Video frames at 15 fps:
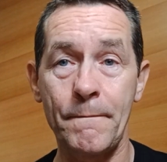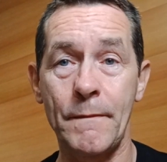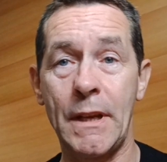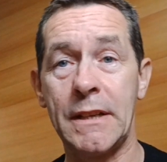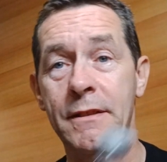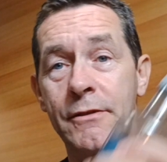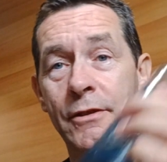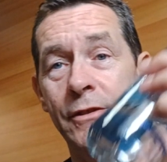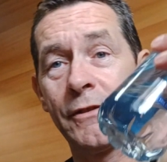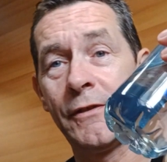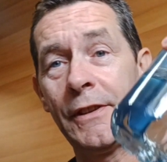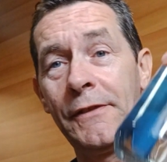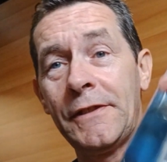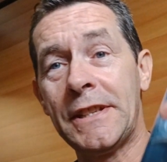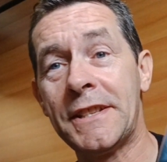That's another
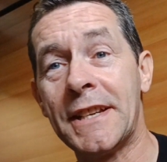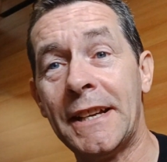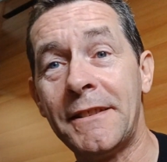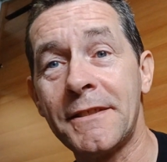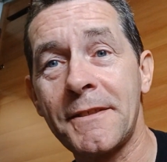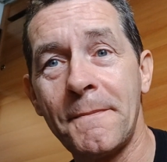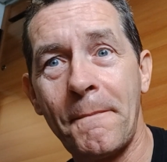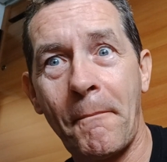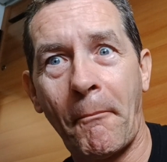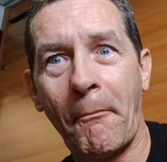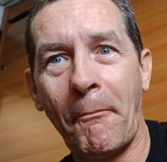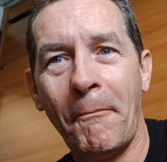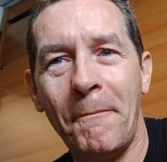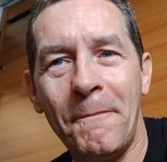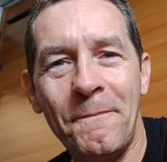50 cents.
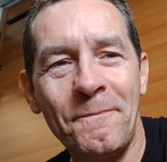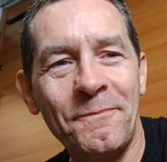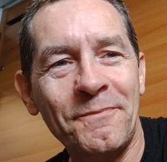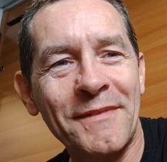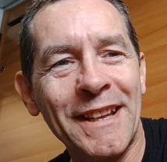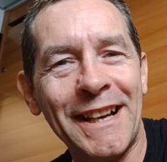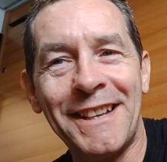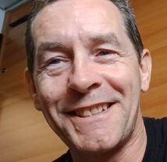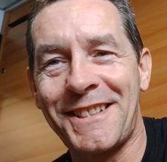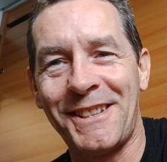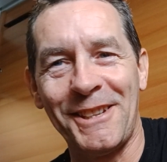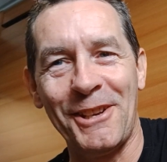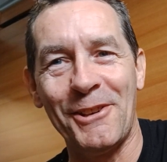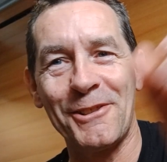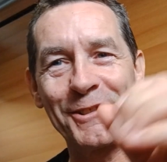That's
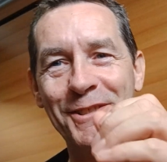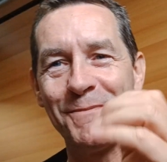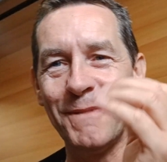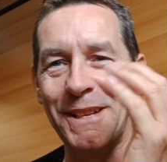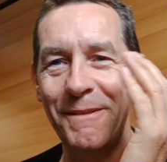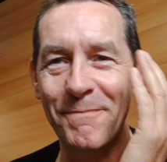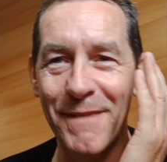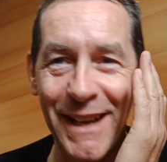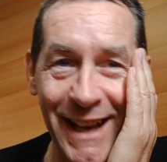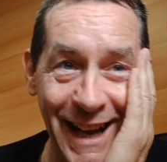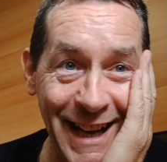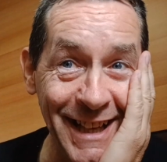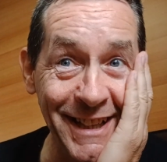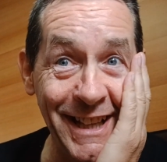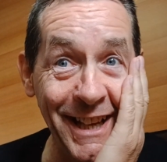the Yorkshireman in me.
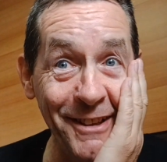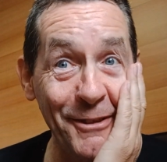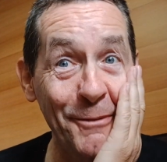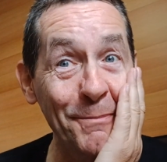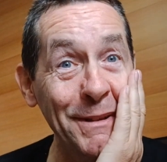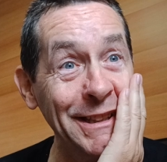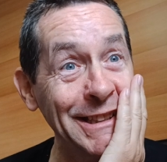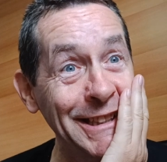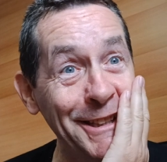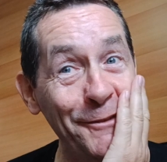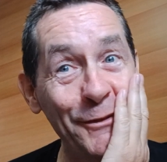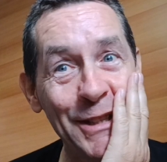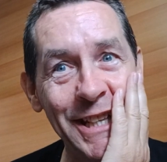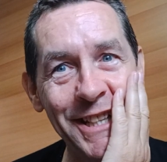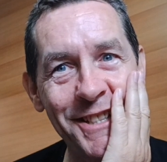I cannot
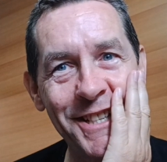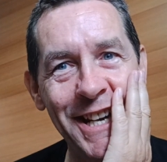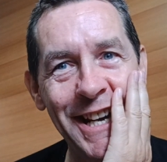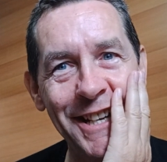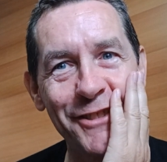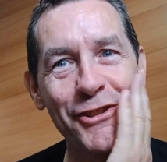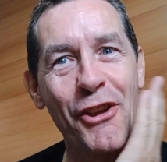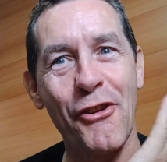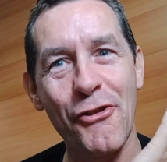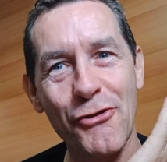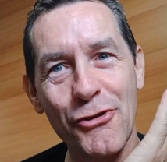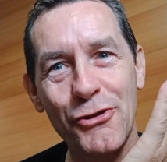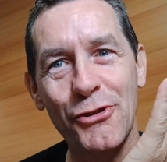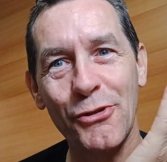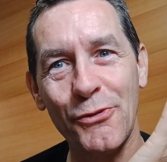believe they charge
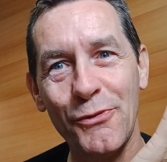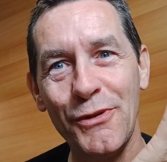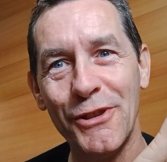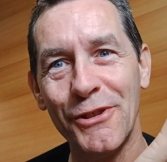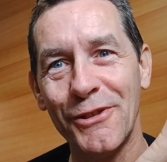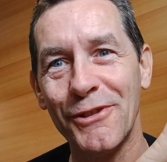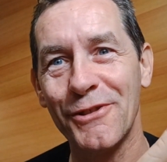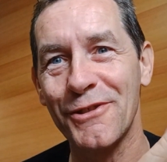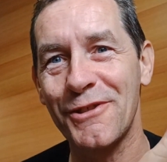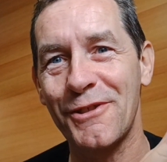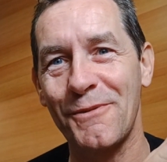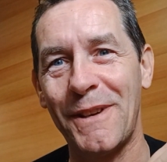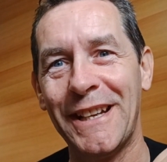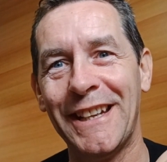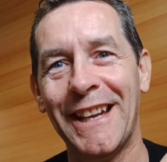
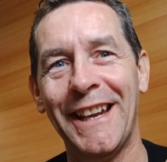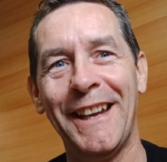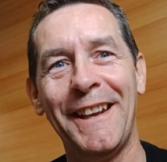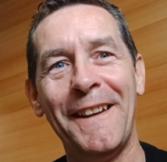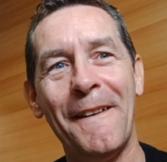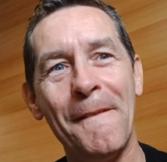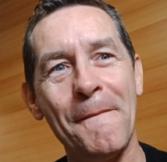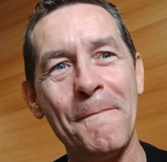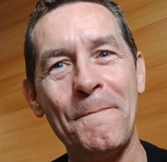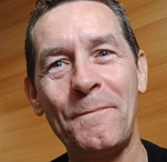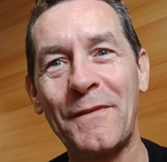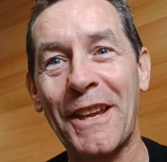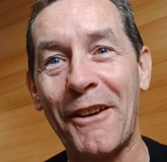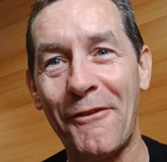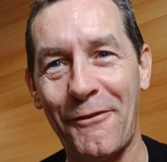€2.20
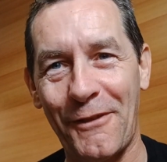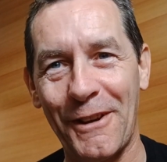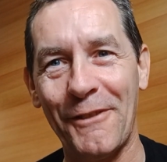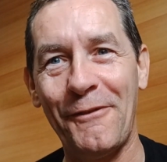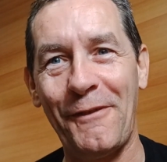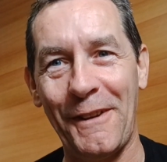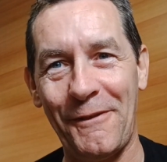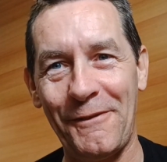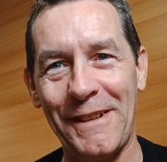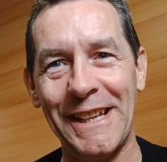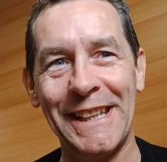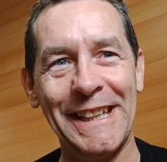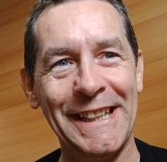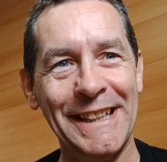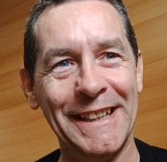for a
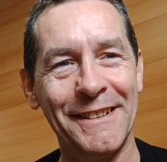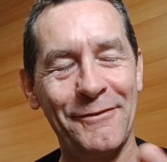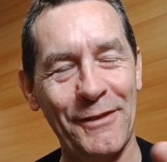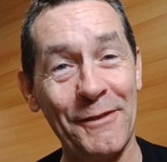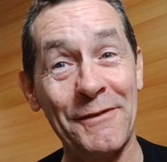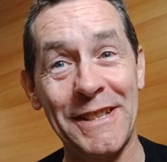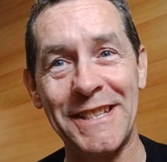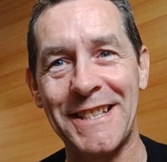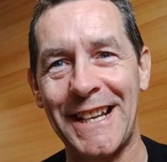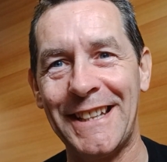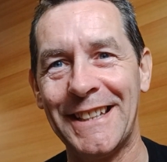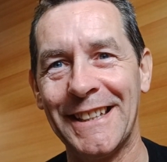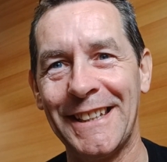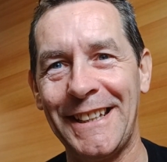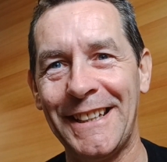50
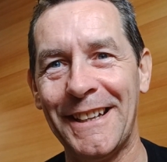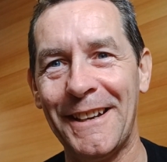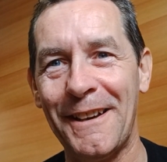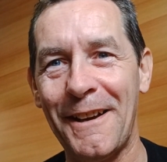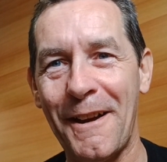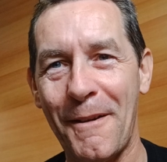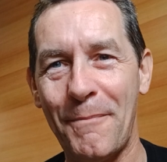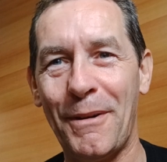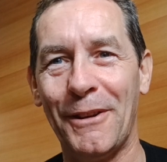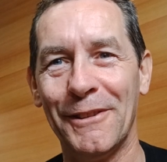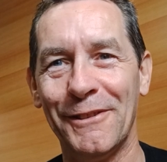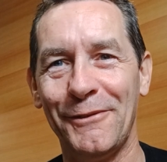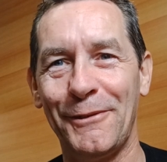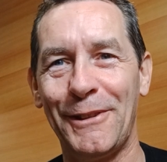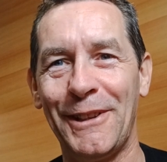centilitre
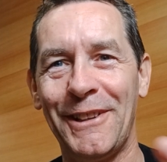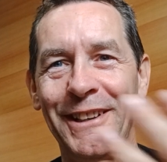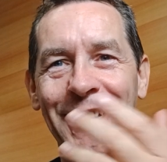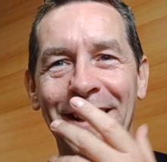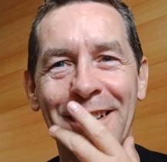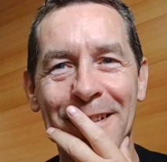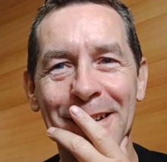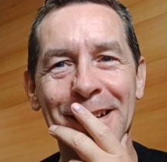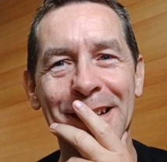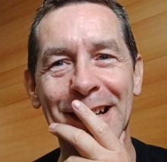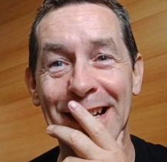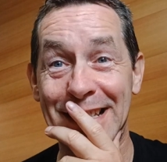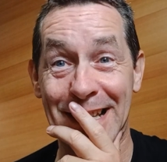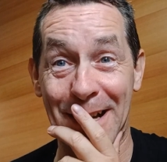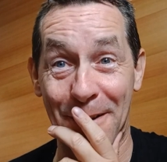bottle of water.
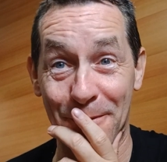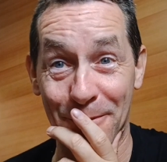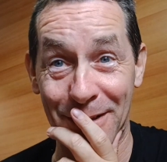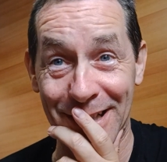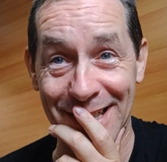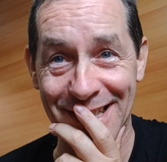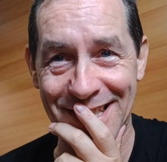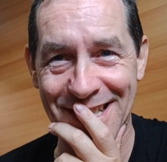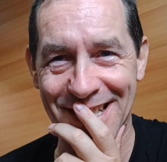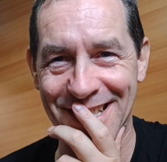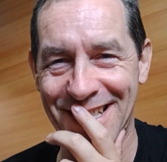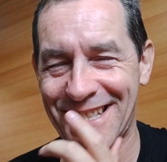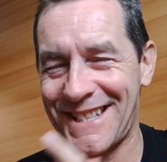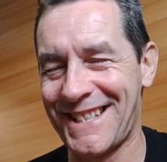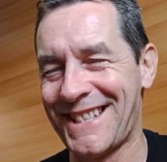That's
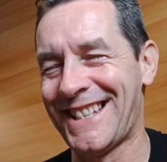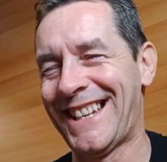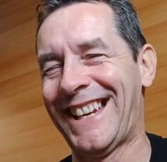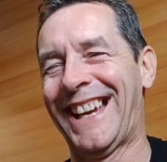outrageous.